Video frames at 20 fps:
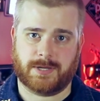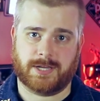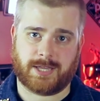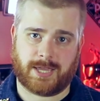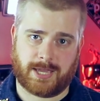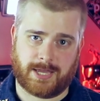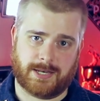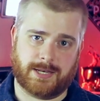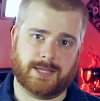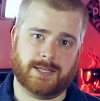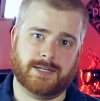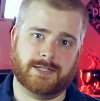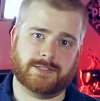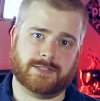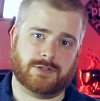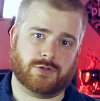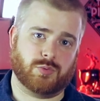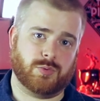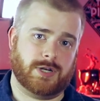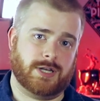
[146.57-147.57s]
Again, it is
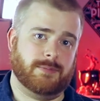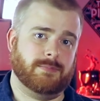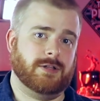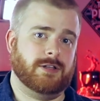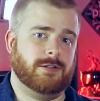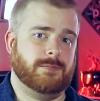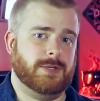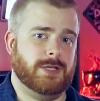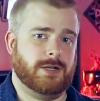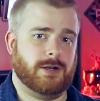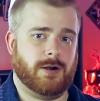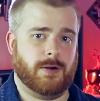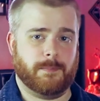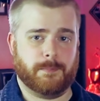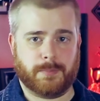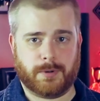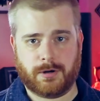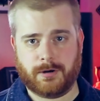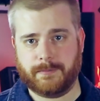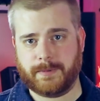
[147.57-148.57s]
a 20mm
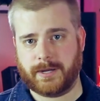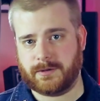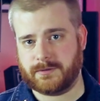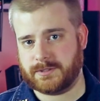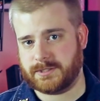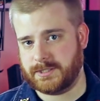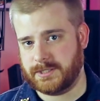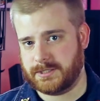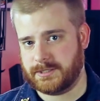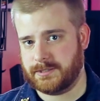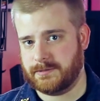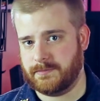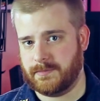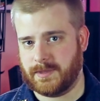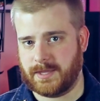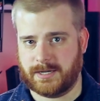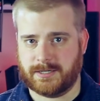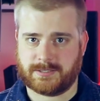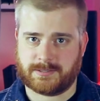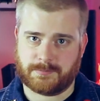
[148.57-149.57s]
ball mount system.
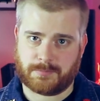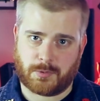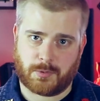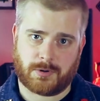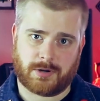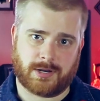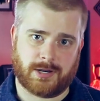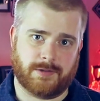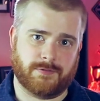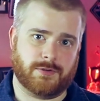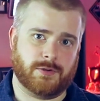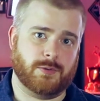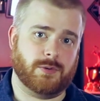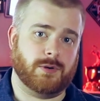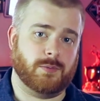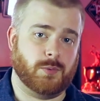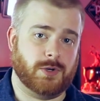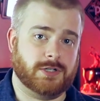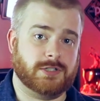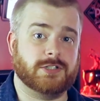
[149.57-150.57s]
That is important if you
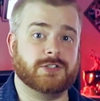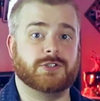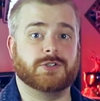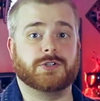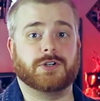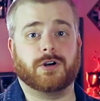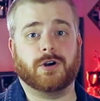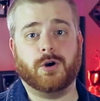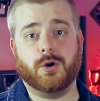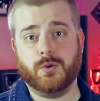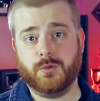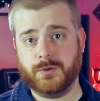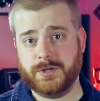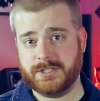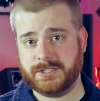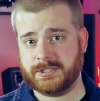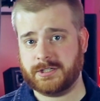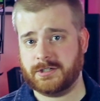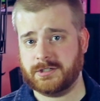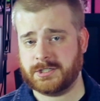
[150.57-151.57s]
want to do your own
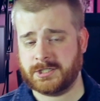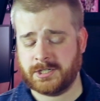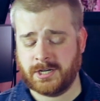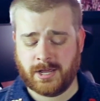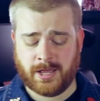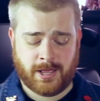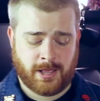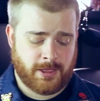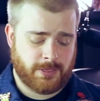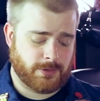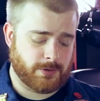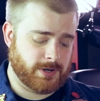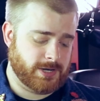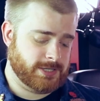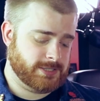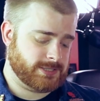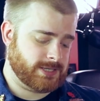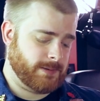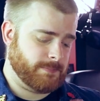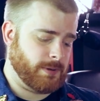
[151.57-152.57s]
research. There
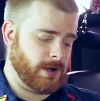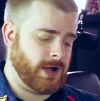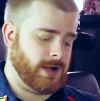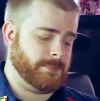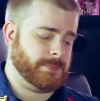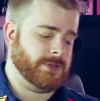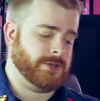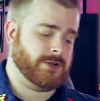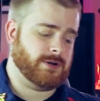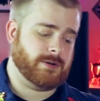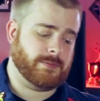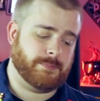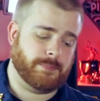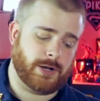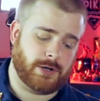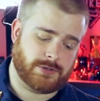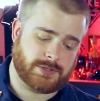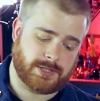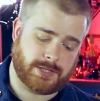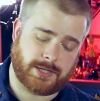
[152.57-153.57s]
is a popular
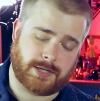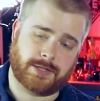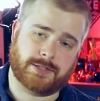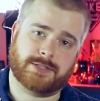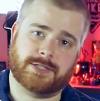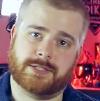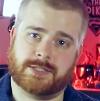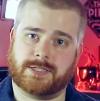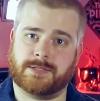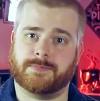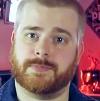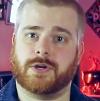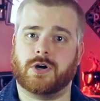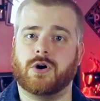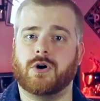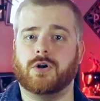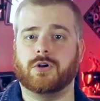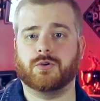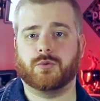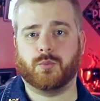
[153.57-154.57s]
mounting system
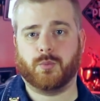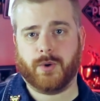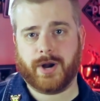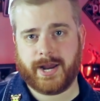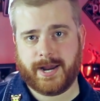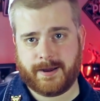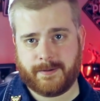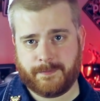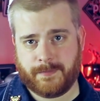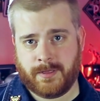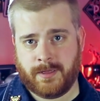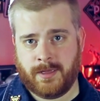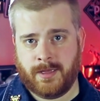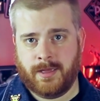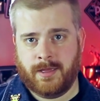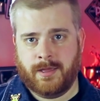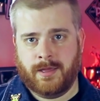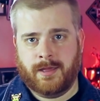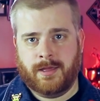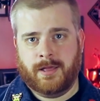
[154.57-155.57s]
called RAM.
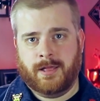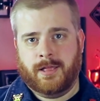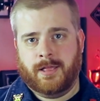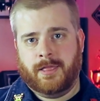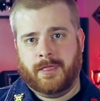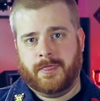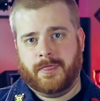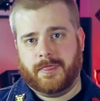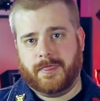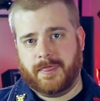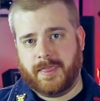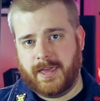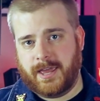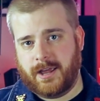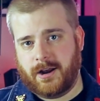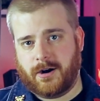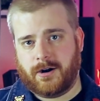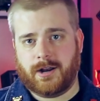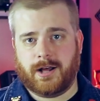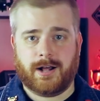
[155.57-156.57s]
They
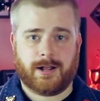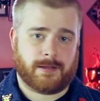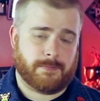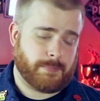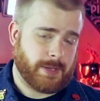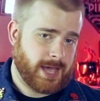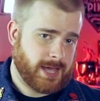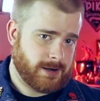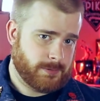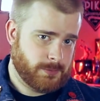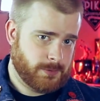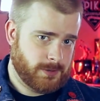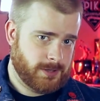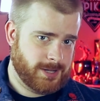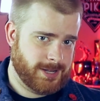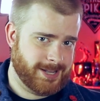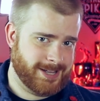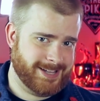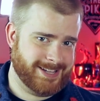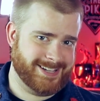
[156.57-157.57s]
are not compatible.
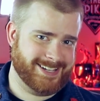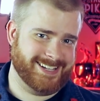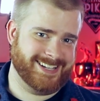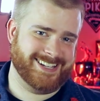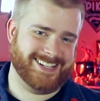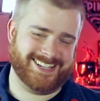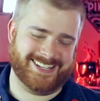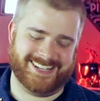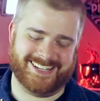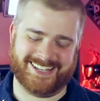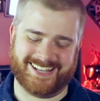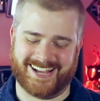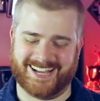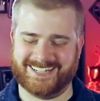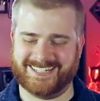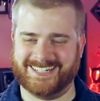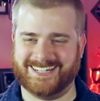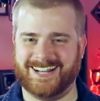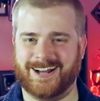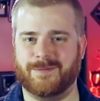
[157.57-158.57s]
I
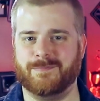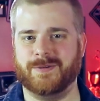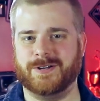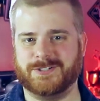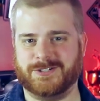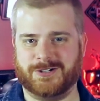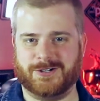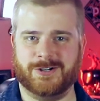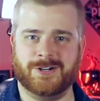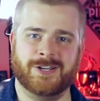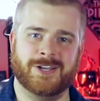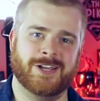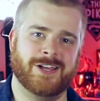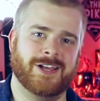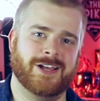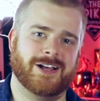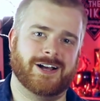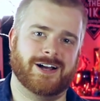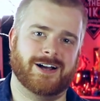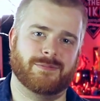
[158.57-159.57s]
did not measure
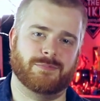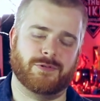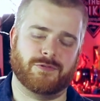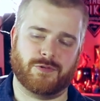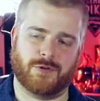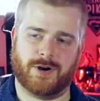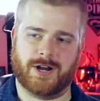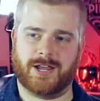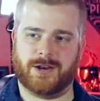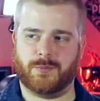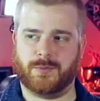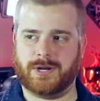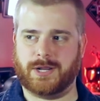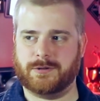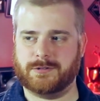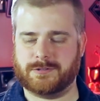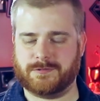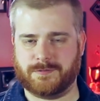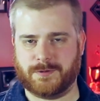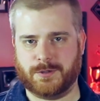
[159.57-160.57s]
beforehand when I
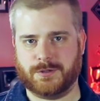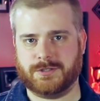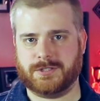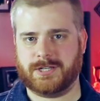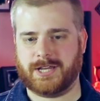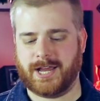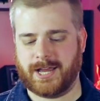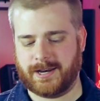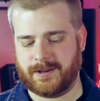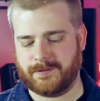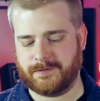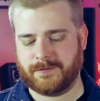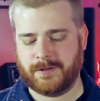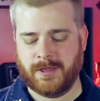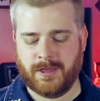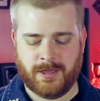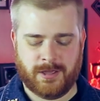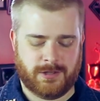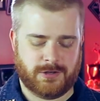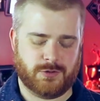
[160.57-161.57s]
was first kind of
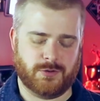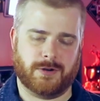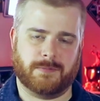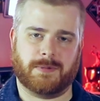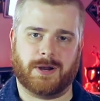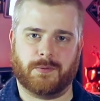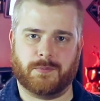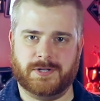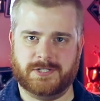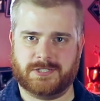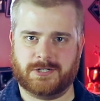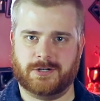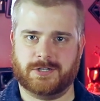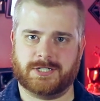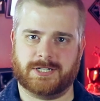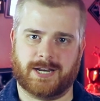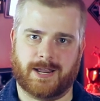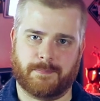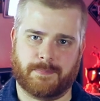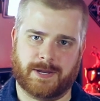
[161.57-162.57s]
doing my research,
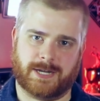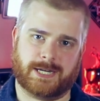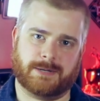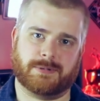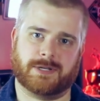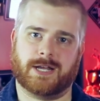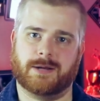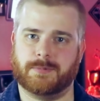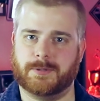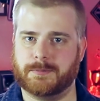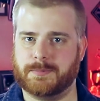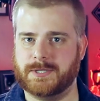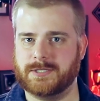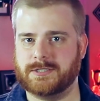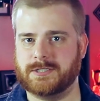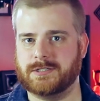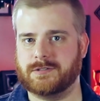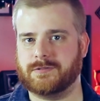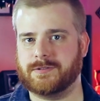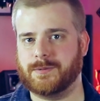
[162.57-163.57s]
and I picked up a couple of
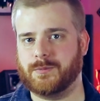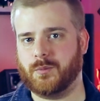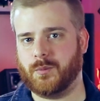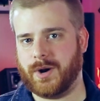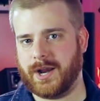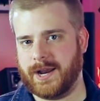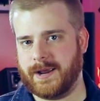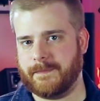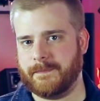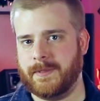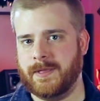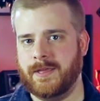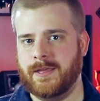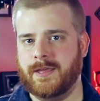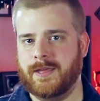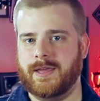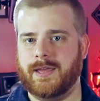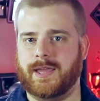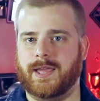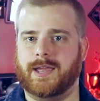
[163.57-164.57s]
pieces from RAM,
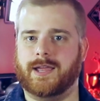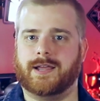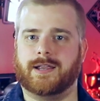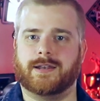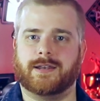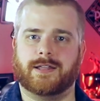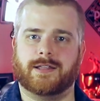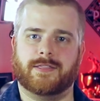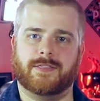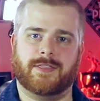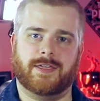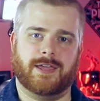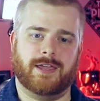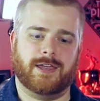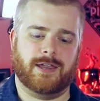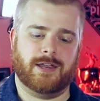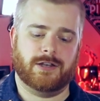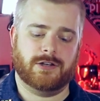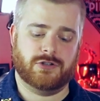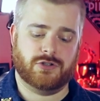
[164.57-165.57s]
and
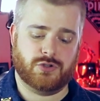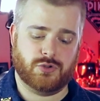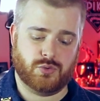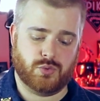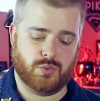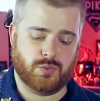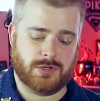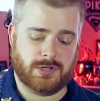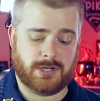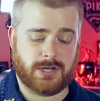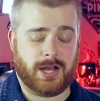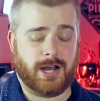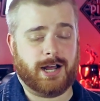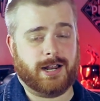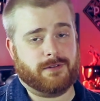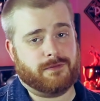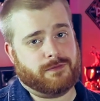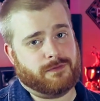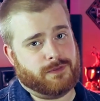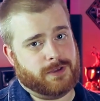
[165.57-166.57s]
they do not
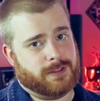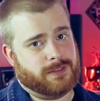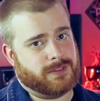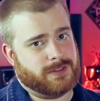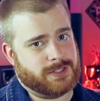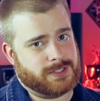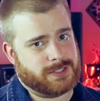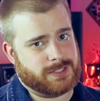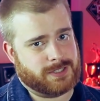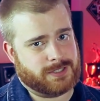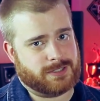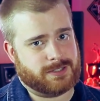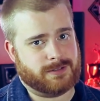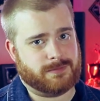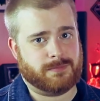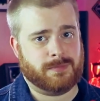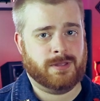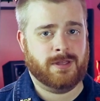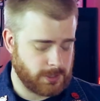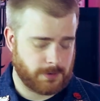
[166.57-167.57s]
fit this
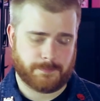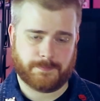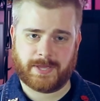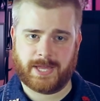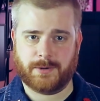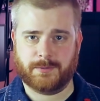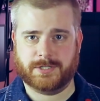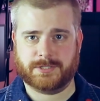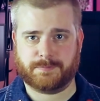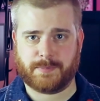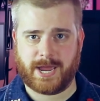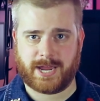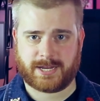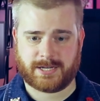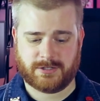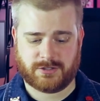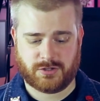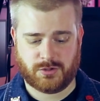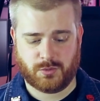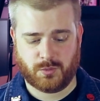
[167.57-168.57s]
system. So anyways, back
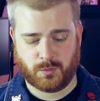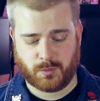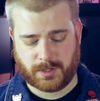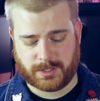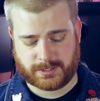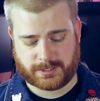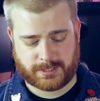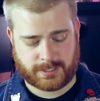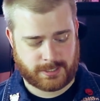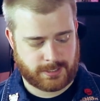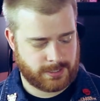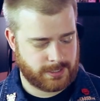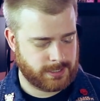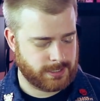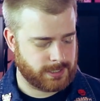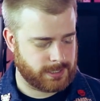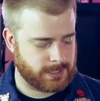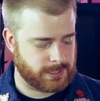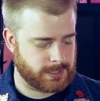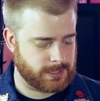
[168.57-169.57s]
into what
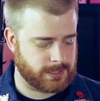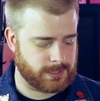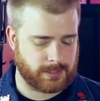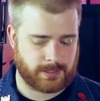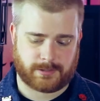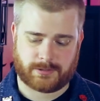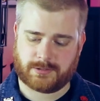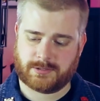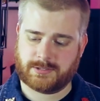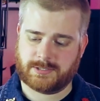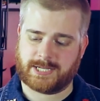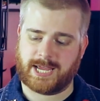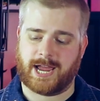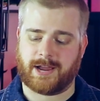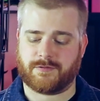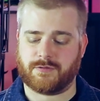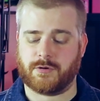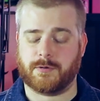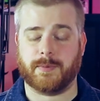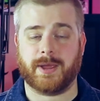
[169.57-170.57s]

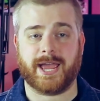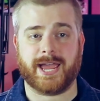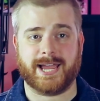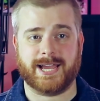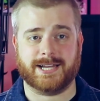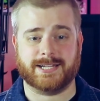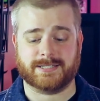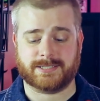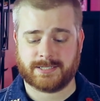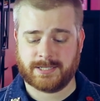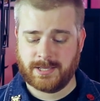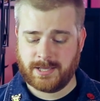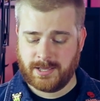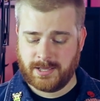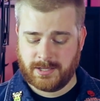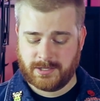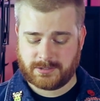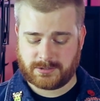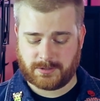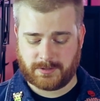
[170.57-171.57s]
TAC Form has.
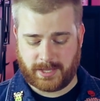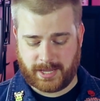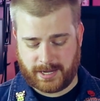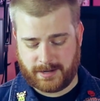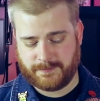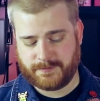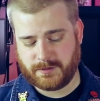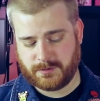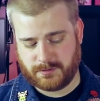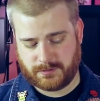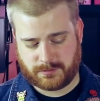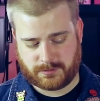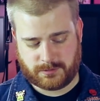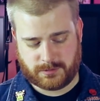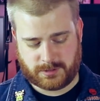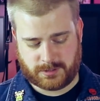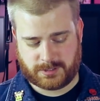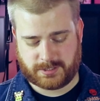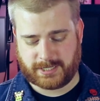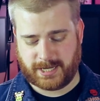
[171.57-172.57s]
So they have those
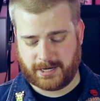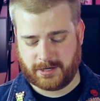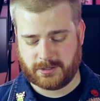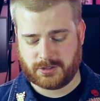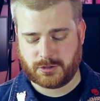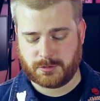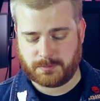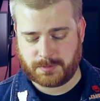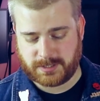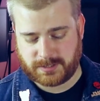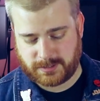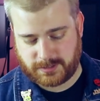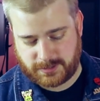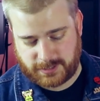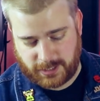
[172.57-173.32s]
just standard two pieces.